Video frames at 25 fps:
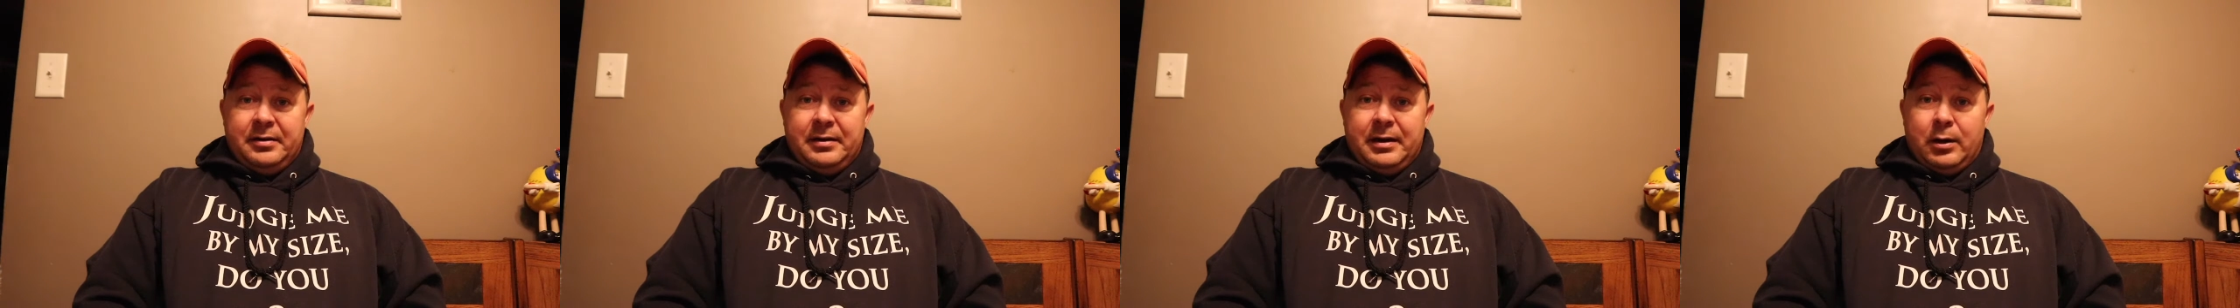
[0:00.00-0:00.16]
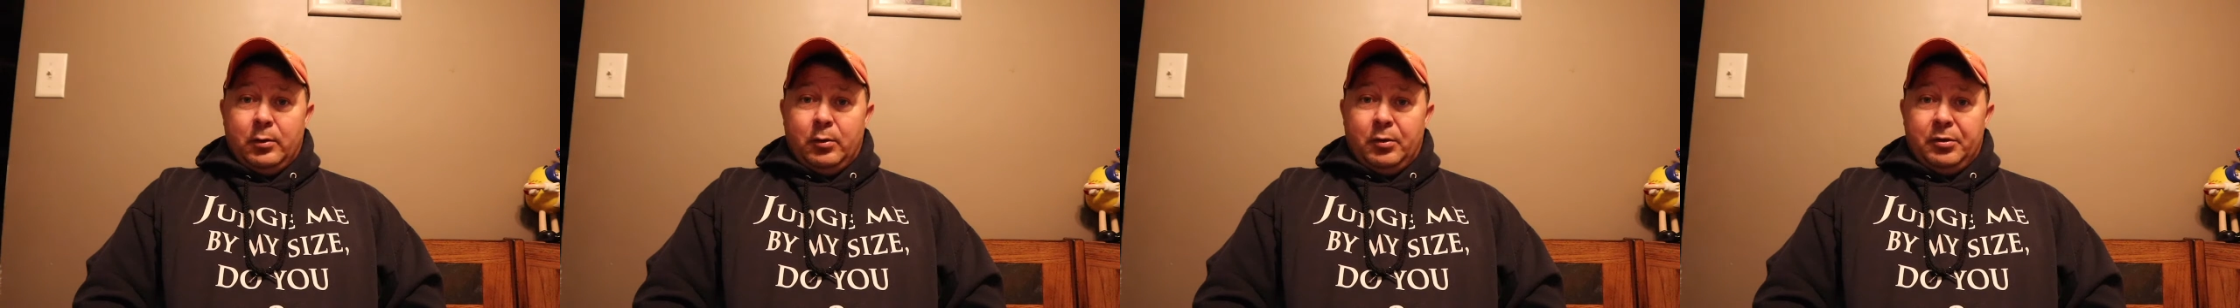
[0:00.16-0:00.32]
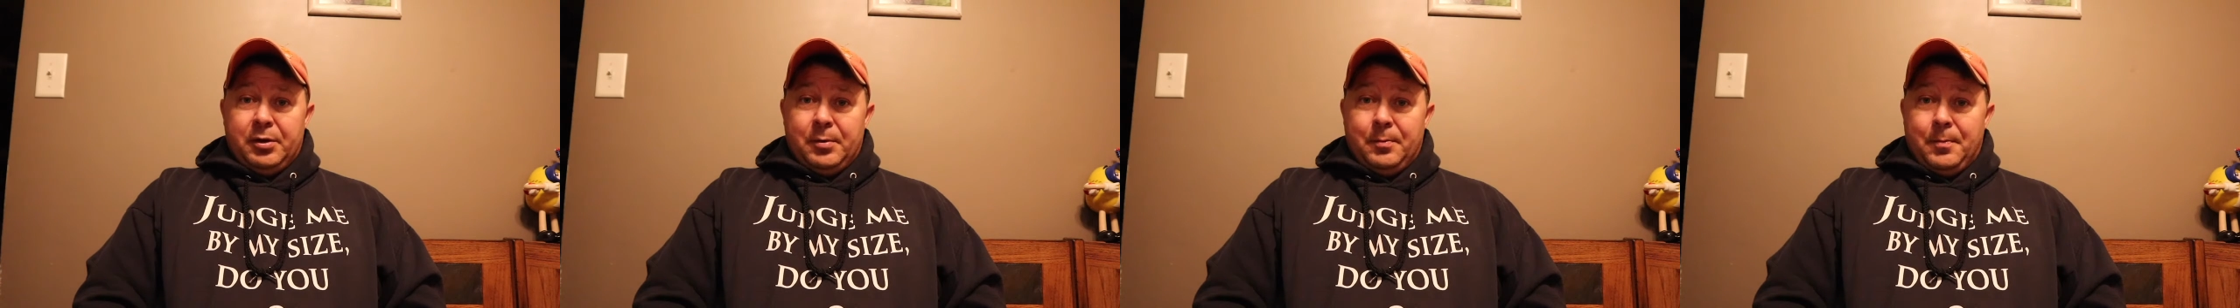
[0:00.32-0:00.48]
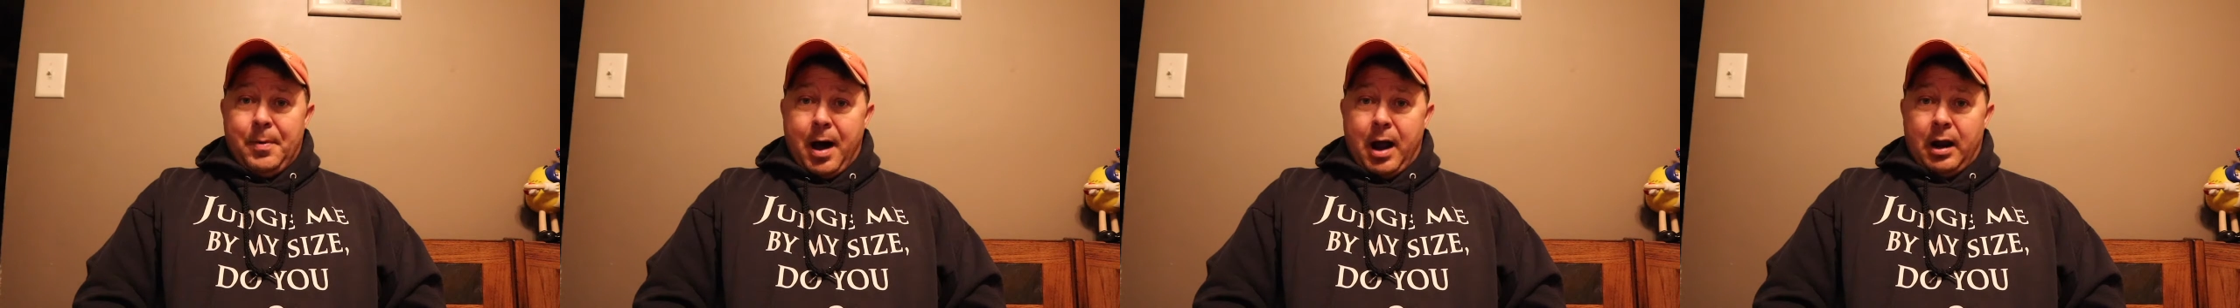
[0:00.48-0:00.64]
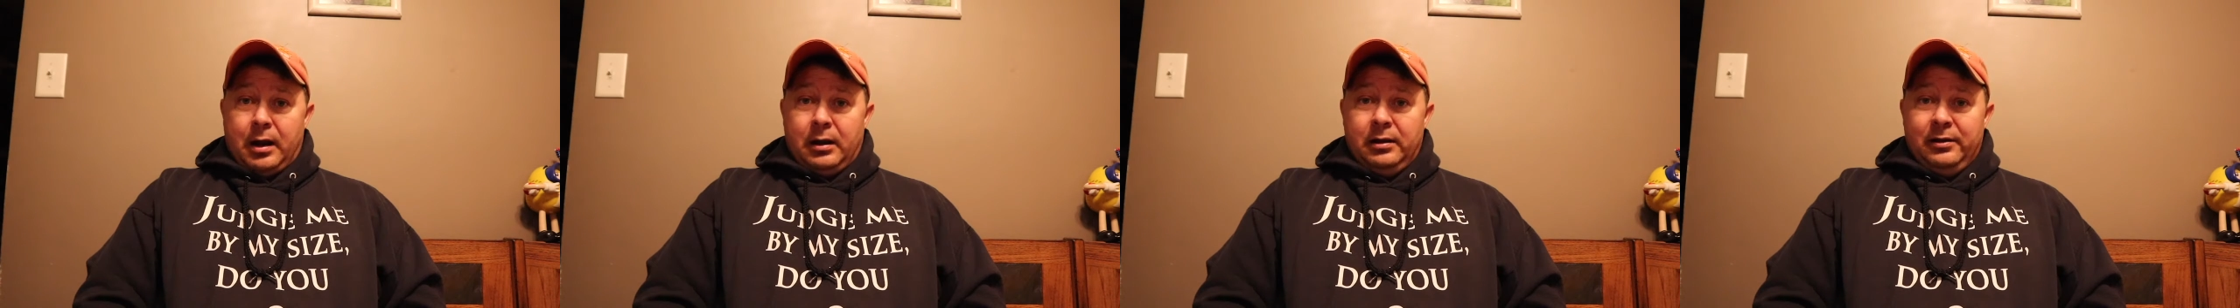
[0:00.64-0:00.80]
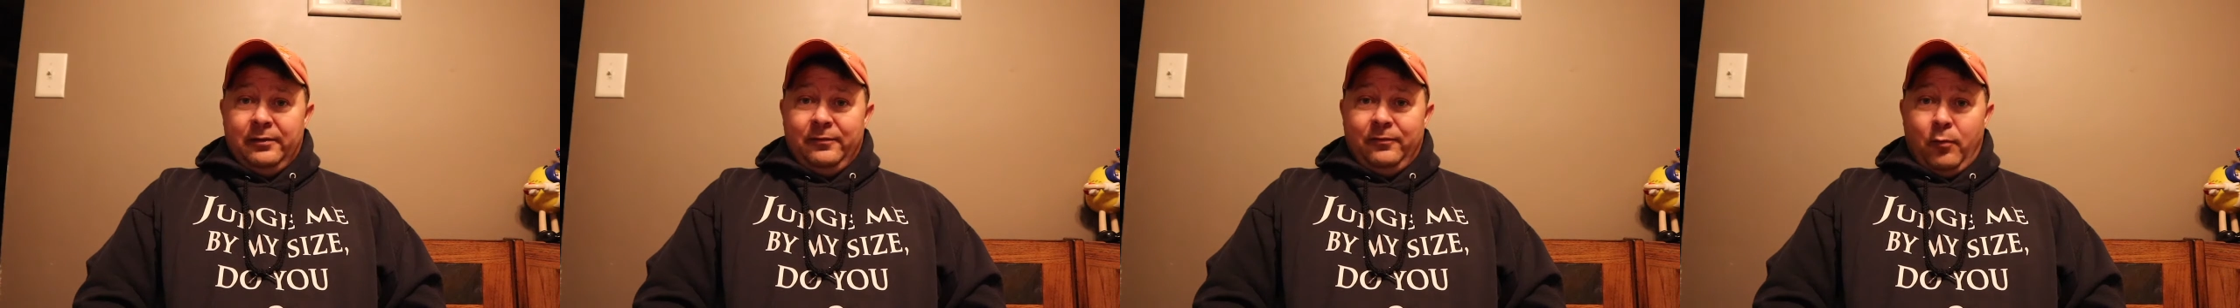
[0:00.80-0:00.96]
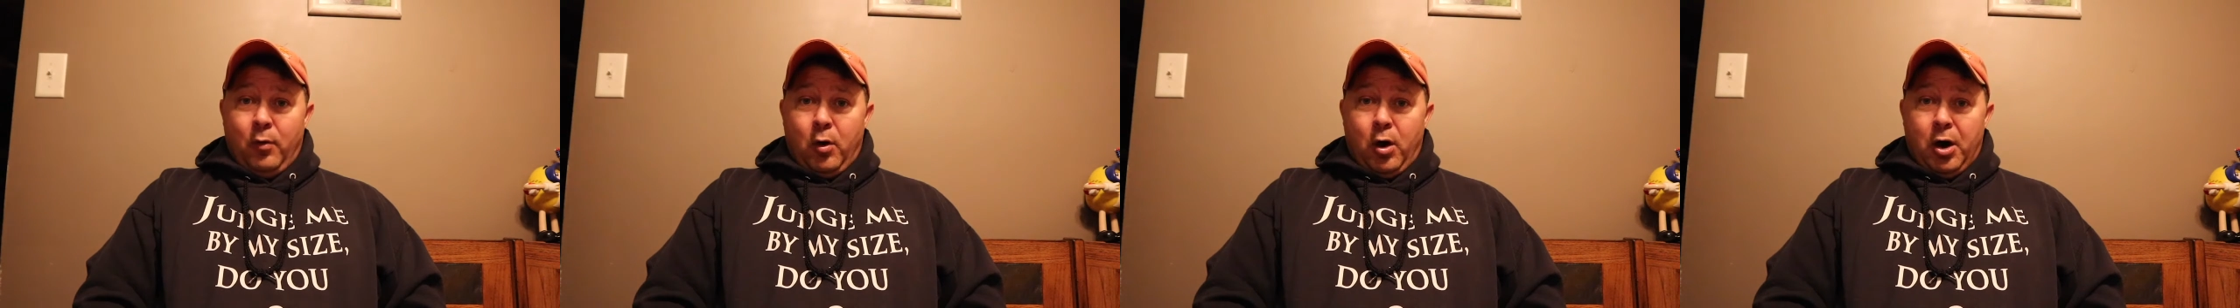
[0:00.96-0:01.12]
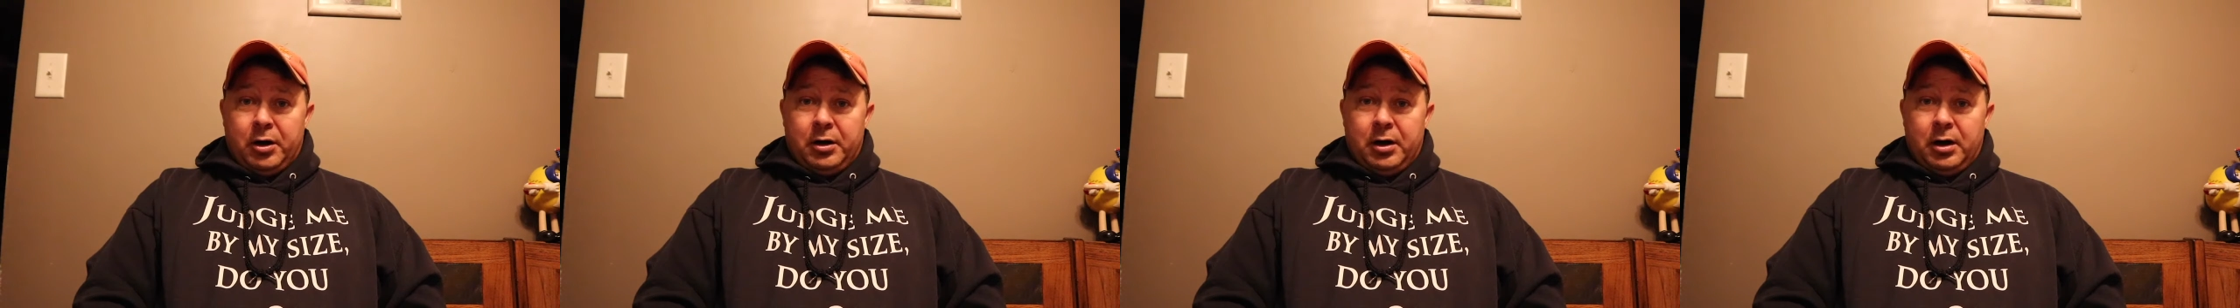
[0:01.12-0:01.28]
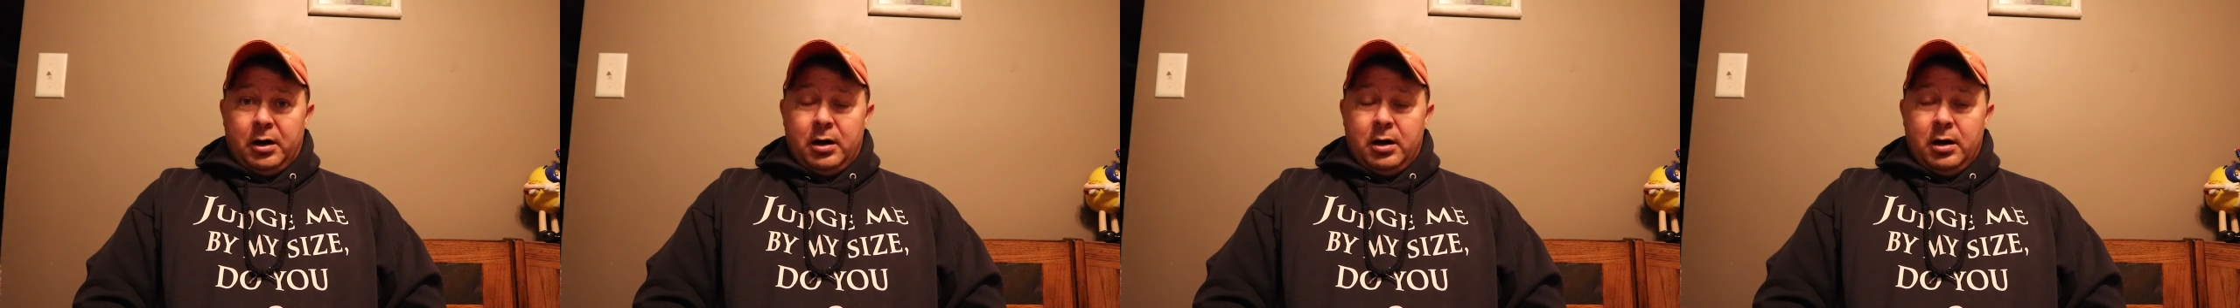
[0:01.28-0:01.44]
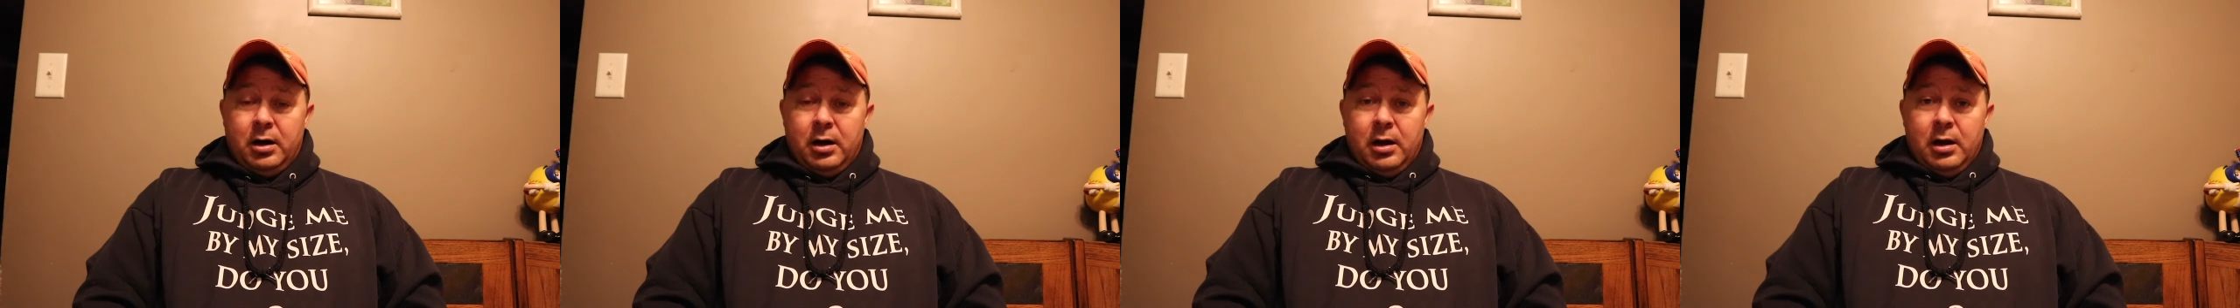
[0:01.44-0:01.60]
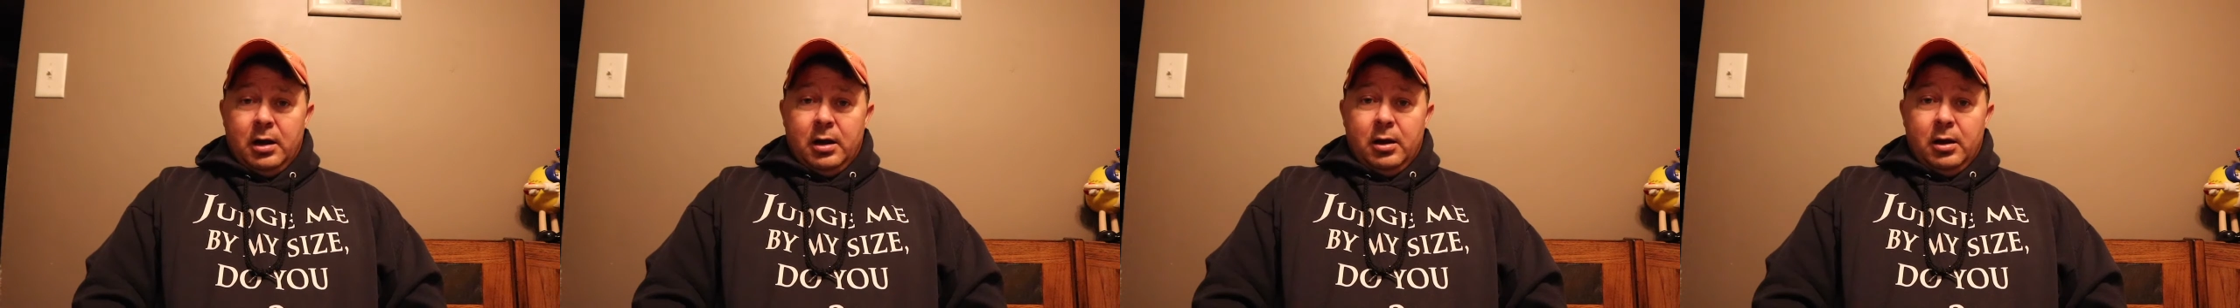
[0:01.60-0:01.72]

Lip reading: there with a bottle of water